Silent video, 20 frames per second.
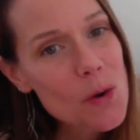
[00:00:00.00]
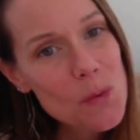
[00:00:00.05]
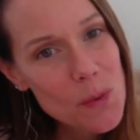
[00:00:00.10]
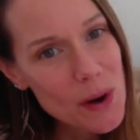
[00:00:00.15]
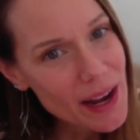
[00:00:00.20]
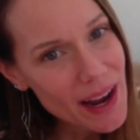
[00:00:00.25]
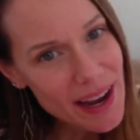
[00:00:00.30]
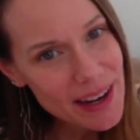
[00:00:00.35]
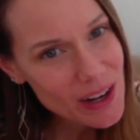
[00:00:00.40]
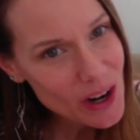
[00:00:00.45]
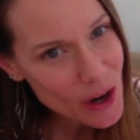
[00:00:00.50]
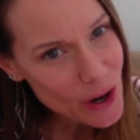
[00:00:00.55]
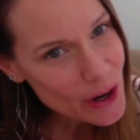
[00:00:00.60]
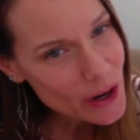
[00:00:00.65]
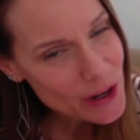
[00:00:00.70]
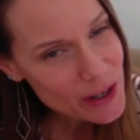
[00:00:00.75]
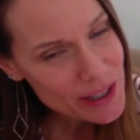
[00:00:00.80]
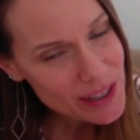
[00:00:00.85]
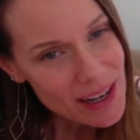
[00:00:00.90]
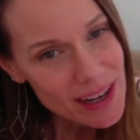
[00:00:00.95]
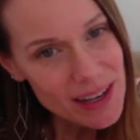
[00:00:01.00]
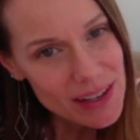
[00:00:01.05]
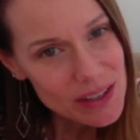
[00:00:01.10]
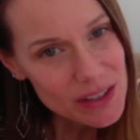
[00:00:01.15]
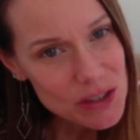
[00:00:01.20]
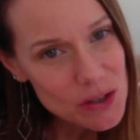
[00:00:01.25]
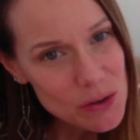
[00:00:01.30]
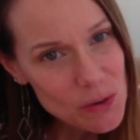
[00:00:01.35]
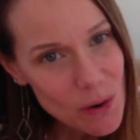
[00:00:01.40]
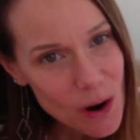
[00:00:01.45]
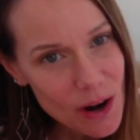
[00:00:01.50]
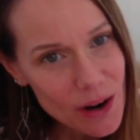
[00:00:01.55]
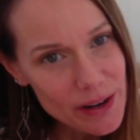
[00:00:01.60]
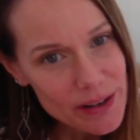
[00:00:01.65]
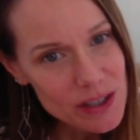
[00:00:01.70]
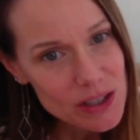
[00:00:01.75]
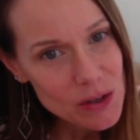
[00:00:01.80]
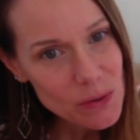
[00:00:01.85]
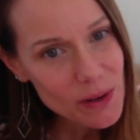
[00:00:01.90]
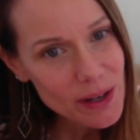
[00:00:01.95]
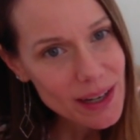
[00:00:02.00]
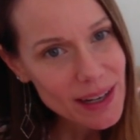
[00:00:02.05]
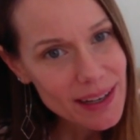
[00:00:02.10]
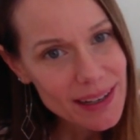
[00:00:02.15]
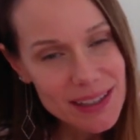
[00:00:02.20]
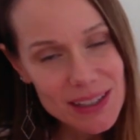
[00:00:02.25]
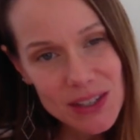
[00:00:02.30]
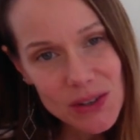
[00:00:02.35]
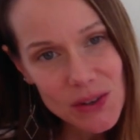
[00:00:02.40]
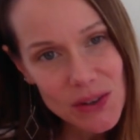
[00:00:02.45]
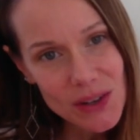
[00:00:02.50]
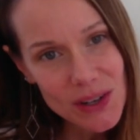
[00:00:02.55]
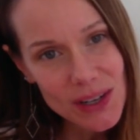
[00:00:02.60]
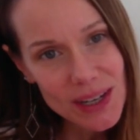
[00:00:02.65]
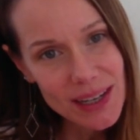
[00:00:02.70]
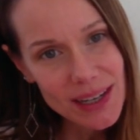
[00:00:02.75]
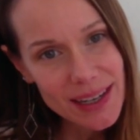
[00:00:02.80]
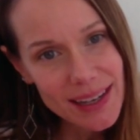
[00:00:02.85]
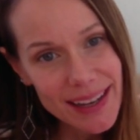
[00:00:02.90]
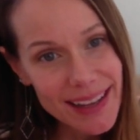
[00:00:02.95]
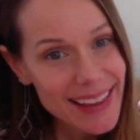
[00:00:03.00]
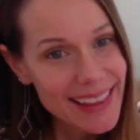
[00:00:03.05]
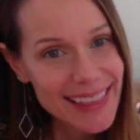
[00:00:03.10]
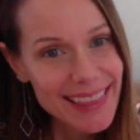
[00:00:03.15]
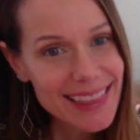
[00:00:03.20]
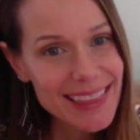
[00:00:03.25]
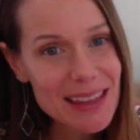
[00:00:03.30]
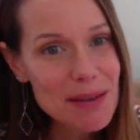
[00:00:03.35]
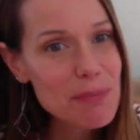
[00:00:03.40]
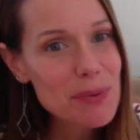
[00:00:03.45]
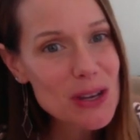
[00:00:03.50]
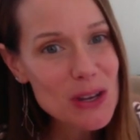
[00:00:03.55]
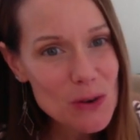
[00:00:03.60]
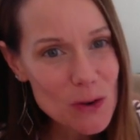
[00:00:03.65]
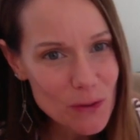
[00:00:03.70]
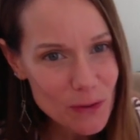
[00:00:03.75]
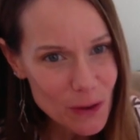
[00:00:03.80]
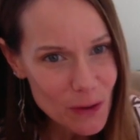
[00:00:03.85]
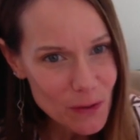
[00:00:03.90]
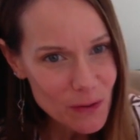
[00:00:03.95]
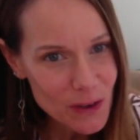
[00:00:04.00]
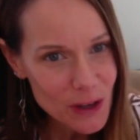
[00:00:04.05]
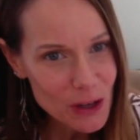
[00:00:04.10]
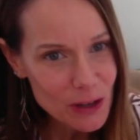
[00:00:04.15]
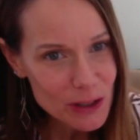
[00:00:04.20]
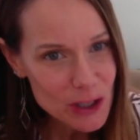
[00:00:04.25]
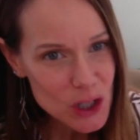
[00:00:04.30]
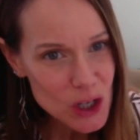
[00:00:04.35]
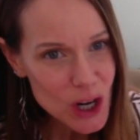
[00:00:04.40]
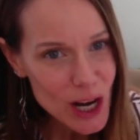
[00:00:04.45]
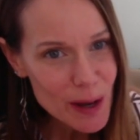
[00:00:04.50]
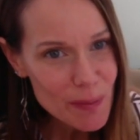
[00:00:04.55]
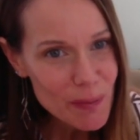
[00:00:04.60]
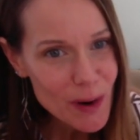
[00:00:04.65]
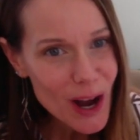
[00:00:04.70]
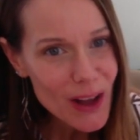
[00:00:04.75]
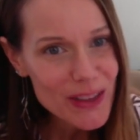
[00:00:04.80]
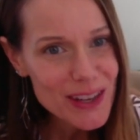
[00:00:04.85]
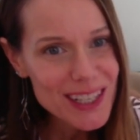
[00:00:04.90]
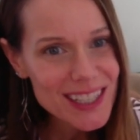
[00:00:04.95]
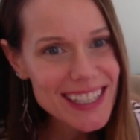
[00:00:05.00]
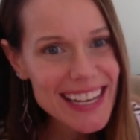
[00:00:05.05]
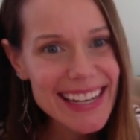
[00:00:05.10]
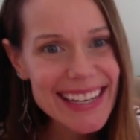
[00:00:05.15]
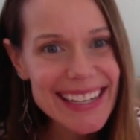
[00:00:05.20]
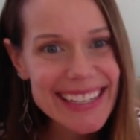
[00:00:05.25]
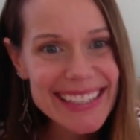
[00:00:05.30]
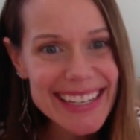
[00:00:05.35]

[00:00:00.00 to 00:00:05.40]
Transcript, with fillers: what kind of art you are enjoying during the beautiful field trip on the sunny